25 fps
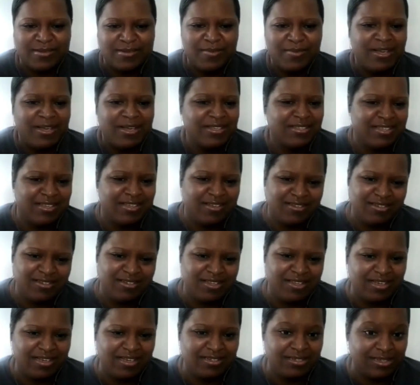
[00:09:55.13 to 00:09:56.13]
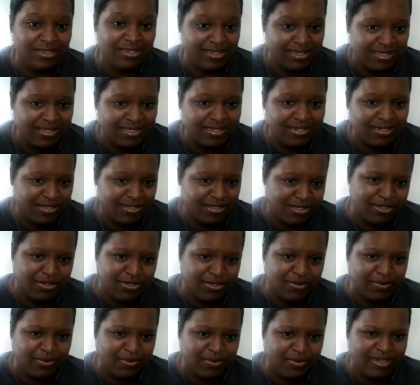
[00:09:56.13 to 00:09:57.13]
somebody's actually listening to
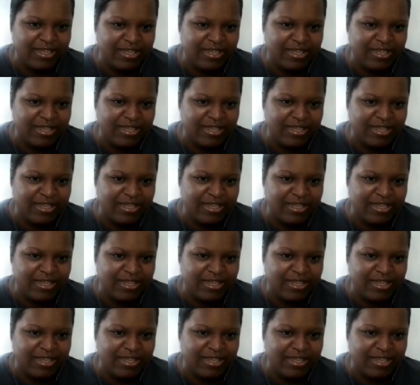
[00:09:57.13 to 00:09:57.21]
you.